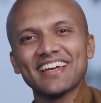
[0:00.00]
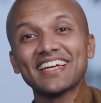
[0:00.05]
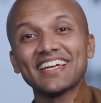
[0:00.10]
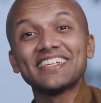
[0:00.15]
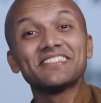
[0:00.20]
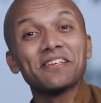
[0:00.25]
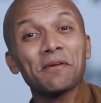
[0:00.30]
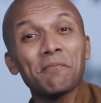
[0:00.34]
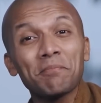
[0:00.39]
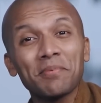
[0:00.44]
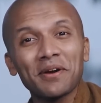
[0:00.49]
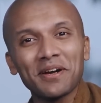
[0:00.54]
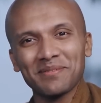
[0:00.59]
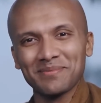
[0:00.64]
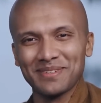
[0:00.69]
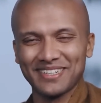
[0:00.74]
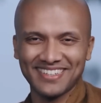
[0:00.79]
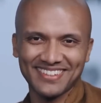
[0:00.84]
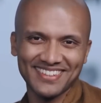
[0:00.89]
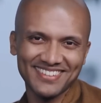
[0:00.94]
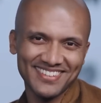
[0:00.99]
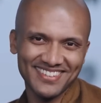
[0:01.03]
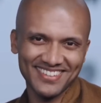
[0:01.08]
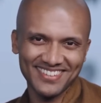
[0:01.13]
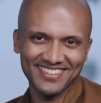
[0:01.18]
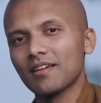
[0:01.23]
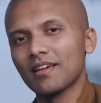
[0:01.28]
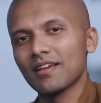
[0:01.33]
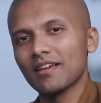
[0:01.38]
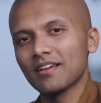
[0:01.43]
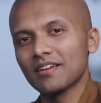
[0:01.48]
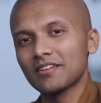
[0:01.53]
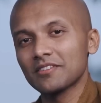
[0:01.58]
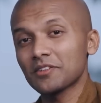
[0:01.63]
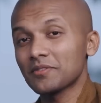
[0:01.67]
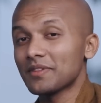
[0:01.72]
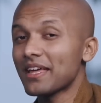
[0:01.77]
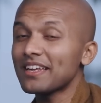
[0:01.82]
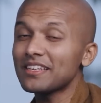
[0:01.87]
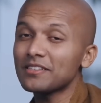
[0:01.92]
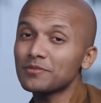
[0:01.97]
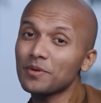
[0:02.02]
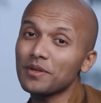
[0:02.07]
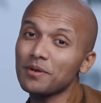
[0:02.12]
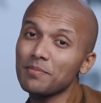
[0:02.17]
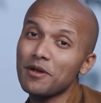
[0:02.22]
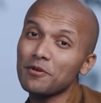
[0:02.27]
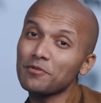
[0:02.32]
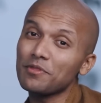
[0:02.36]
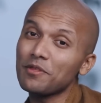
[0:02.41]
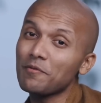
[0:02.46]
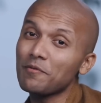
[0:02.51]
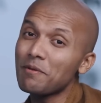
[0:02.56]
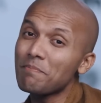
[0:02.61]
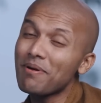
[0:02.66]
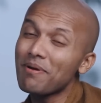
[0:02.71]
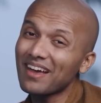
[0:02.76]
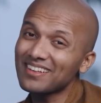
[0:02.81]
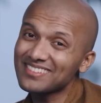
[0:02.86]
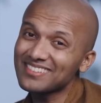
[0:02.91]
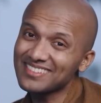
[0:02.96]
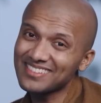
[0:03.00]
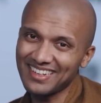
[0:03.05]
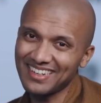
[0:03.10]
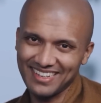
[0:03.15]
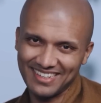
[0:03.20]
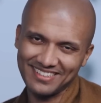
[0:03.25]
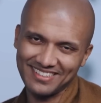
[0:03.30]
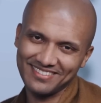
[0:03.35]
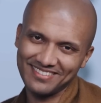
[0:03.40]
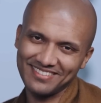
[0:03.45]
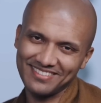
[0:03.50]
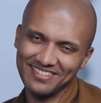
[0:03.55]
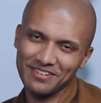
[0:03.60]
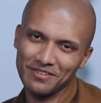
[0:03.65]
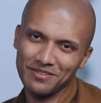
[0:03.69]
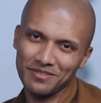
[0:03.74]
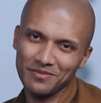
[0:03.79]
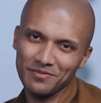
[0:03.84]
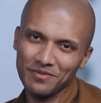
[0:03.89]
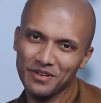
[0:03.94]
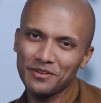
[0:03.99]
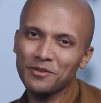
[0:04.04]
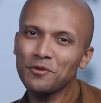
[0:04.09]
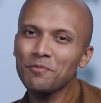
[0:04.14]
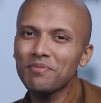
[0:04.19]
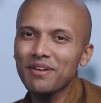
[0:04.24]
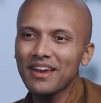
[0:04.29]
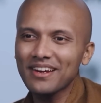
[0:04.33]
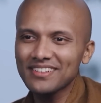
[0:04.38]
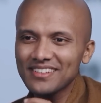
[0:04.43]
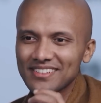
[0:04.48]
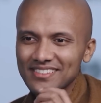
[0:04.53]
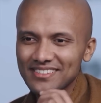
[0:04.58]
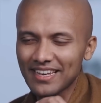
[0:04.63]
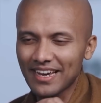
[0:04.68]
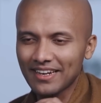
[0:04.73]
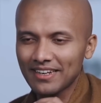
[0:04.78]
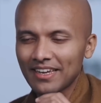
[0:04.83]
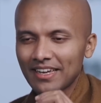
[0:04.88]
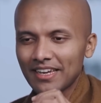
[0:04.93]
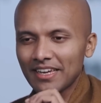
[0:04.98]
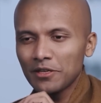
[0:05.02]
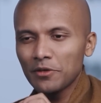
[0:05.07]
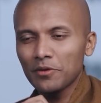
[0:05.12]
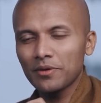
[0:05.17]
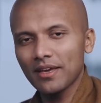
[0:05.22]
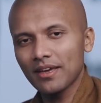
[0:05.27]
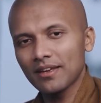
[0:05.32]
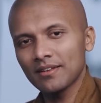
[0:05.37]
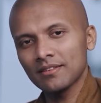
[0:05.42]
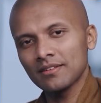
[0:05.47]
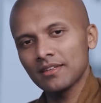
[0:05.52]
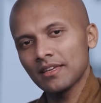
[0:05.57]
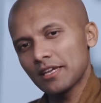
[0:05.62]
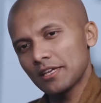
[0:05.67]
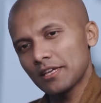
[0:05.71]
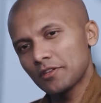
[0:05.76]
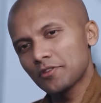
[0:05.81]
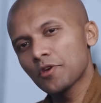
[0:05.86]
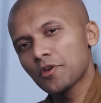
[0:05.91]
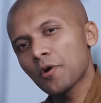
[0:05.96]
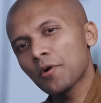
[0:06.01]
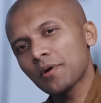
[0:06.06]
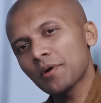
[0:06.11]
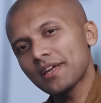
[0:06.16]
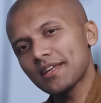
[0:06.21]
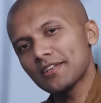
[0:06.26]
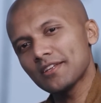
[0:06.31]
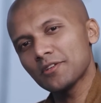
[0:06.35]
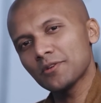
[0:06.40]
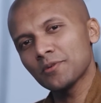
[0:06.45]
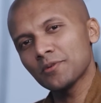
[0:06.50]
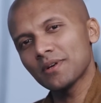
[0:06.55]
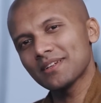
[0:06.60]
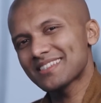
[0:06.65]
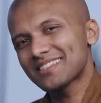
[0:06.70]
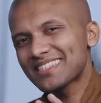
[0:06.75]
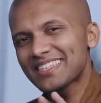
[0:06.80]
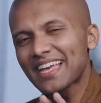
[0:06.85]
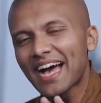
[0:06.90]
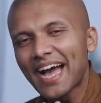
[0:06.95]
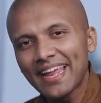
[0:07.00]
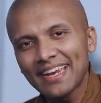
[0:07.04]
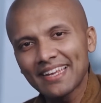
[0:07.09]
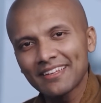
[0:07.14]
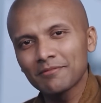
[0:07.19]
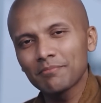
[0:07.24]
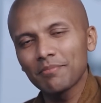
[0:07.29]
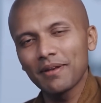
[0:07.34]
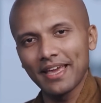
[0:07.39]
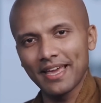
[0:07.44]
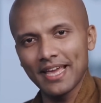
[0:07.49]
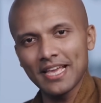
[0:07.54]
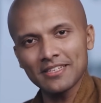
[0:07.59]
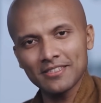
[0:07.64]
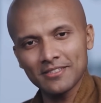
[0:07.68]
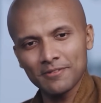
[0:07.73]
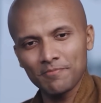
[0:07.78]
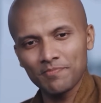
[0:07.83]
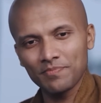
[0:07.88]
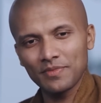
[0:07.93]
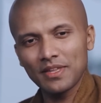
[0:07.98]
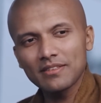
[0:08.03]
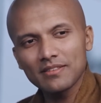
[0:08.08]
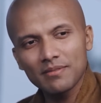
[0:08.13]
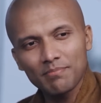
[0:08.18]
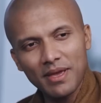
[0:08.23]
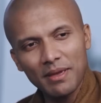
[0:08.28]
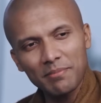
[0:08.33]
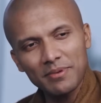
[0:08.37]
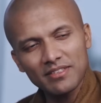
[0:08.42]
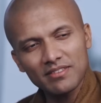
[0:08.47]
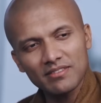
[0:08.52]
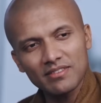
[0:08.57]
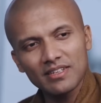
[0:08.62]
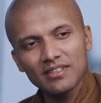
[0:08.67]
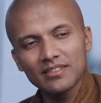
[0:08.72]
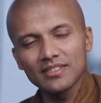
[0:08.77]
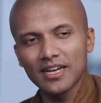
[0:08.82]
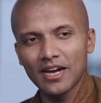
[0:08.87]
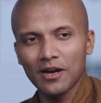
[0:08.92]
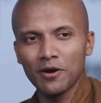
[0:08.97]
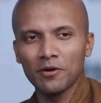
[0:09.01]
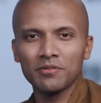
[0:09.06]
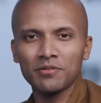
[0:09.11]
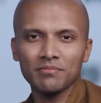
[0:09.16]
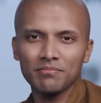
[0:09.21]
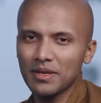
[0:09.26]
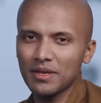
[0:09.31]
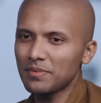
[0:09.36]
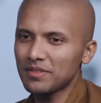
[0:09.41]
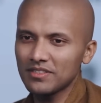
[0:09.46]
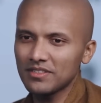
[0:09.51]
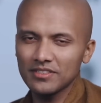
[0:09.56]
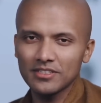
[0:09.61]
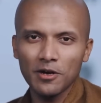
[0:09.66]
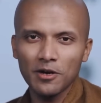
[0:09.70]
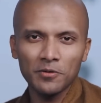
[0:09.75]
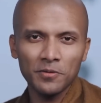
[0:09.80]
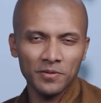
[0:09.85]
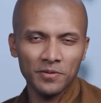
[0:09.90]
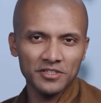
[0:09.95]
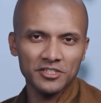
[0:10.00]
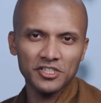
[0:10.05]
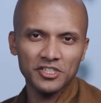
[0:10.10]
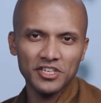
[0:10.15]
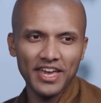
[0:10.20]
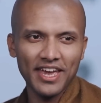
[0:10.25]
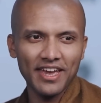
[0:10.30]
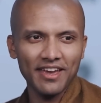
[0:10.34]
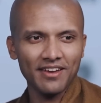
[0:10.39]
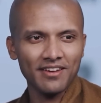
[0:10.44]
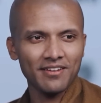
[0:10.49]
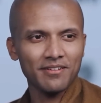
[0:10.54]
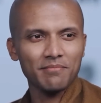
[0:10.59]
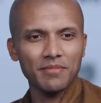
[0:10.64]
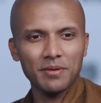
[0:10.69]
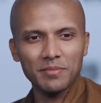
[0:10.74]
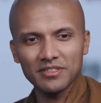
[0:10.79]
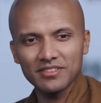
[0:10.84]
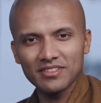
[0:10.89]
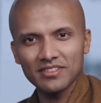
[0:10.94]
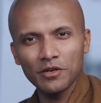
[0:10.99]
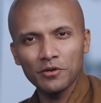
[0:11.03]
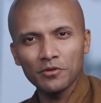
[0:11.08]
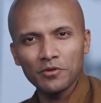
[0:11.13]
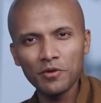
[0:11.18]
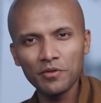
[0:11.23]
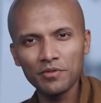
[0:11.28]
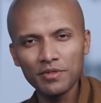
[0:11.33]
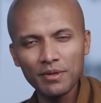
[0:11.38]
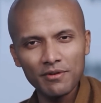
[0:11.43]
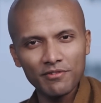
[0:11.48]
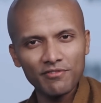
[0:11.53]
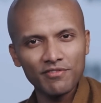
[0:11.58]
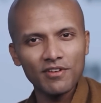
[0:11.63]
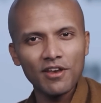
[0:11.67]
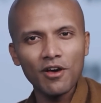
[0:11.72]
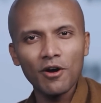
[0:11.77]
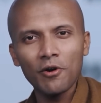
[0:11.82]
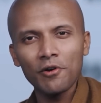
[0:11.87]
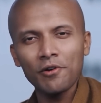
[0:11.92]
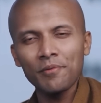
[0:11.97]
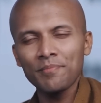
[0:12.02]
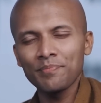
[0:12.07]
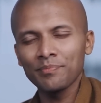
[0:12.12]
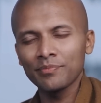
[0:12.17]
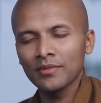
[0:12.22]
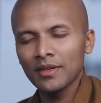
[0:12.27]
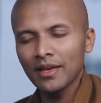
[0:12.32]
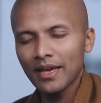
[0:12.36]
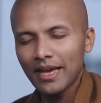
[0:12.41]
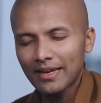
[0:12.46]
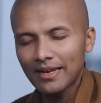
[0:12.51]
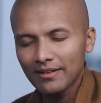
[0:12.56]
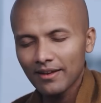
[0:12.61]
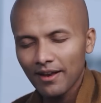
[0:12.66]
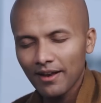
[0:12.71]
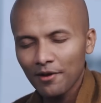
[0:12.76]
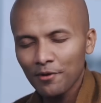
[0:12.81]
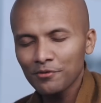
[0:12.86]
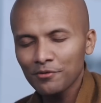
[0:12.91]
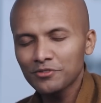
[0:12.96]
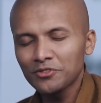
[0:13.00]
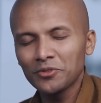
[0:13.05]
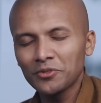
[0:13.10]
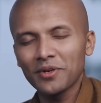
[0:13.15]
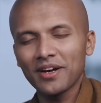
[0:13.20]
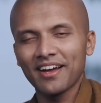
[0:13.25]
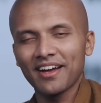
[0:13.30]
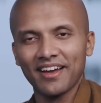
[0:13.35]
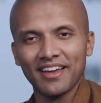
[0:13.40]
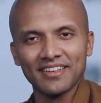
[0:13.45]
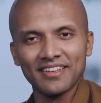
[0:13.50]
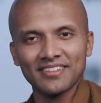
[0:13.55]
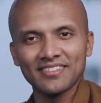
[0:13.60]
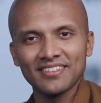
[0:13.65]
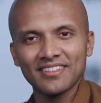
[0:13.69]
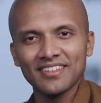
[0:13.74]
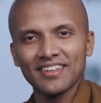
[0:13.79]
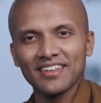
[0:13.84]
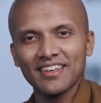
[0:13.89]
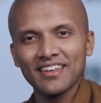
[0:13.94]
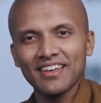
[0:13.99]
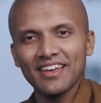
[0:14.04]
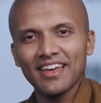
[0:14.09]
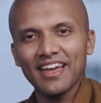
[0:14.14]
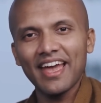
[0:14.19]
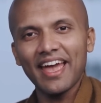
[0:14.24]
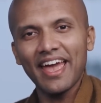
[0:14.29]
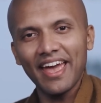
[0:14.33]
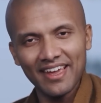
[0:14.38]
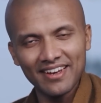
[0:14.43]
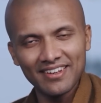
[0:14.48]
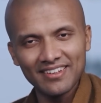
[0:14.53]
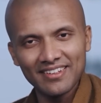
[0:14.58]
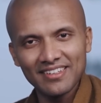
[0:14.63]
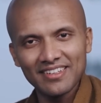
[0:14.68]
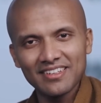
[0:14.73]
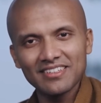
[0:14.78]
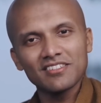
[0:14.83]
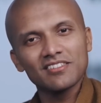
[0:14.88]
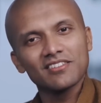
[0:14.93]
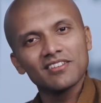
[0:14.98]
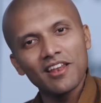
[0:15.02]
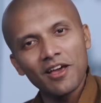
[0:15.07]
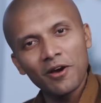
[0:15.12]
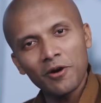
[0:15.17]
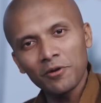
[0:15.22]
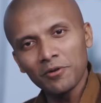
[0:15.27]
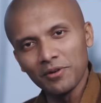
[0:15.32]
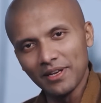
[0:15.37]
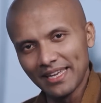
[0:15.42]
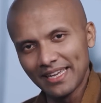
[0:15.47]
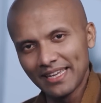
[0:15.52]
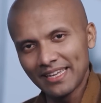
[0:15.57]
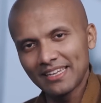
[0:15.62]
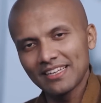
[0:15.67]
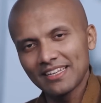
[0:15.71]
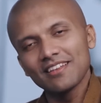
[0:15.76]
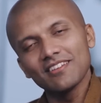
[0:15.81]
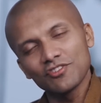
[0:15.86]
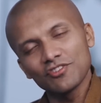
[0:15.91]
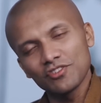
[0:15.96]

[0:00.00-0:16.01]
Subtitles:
is impermanent. So that is what about the vipassana. When you practice that, you can go into a silent place, maybe sit down on a chair, maybe sit down on the floor and close your eyes, and slowly